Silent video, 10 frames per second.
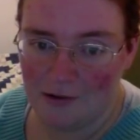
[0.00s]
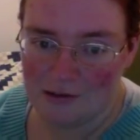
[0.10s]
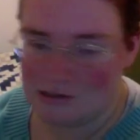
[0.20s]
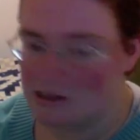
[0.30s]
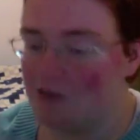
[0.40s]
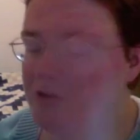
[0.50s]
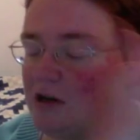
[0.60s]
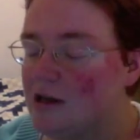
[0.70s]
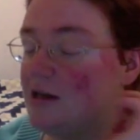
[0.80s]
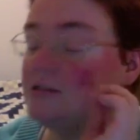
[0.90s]
stuff, and
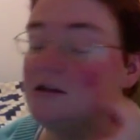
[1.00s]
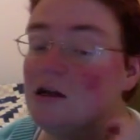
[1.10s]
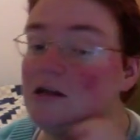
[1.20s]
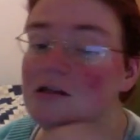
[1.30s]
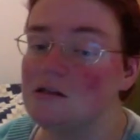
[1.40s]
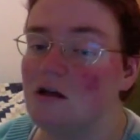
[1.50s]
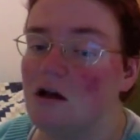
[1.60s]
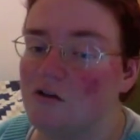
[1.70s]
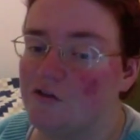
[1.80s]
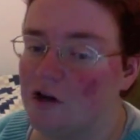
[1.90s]
it is a lot
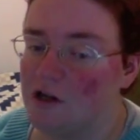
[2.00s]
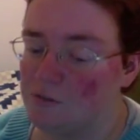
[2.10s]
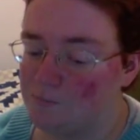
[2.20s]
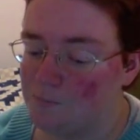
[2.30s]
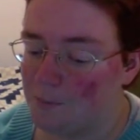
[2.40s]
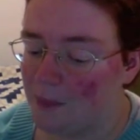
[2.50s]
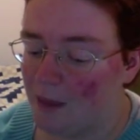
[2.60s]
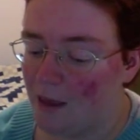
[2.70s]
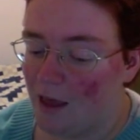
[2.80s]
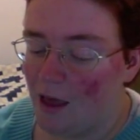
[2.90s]
of fun.
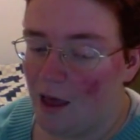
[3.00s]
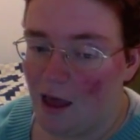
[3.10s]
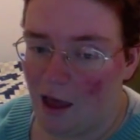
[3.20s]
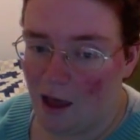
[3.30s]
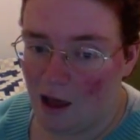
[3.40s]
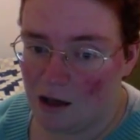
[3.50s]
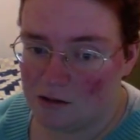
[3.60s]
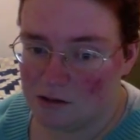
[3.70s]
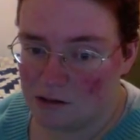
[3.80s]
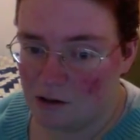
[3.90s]
And